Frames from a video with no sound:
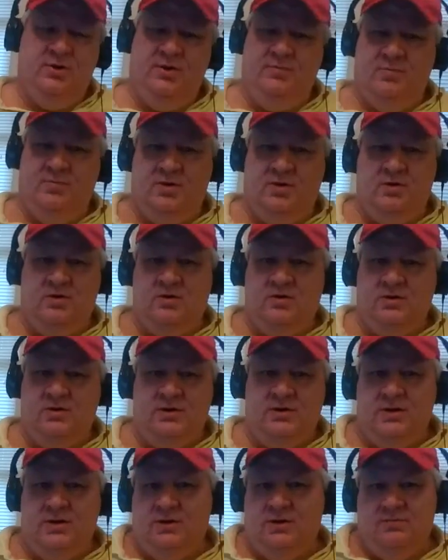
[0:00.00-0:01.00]
mall,
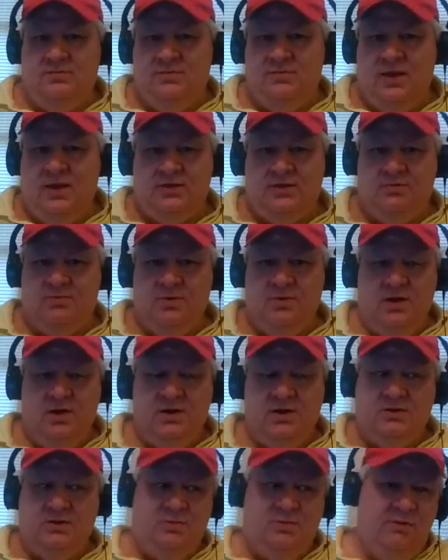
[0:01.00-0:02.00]
and then that's
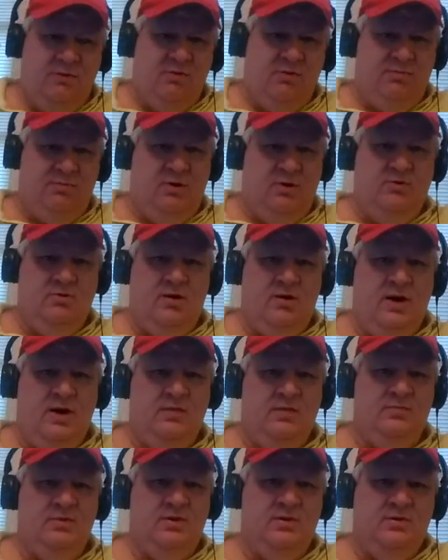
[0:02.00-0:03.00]
because we were
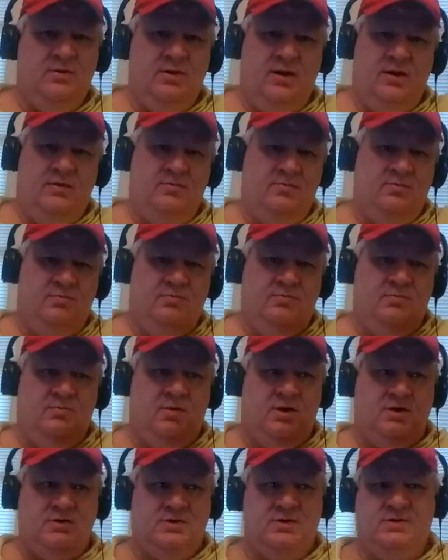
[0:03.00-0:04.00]
programmed, and
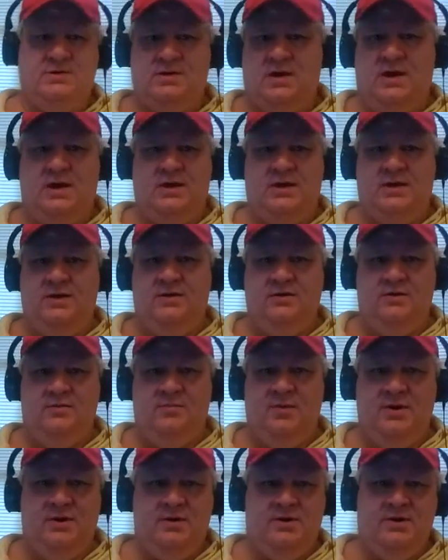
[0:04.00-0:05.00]
our society here in
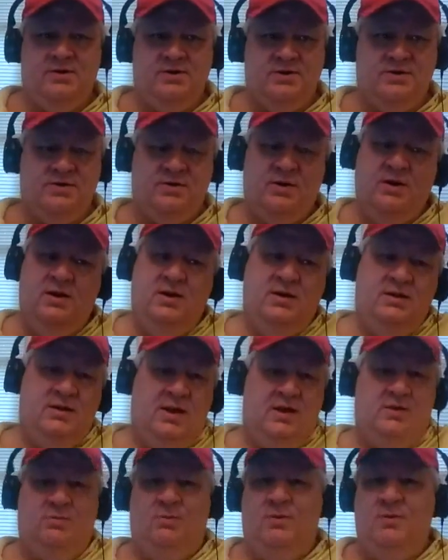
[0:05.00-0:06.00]
America
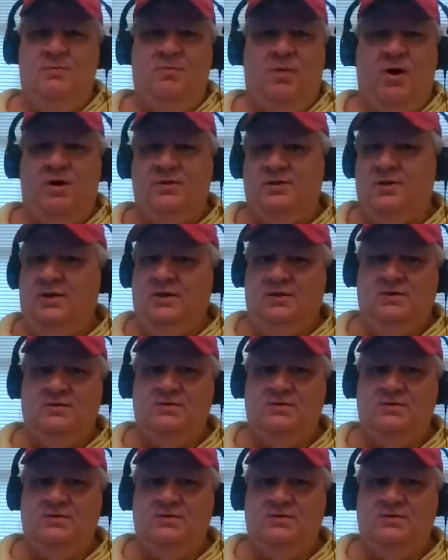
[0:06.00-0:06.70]
that's where we bought things.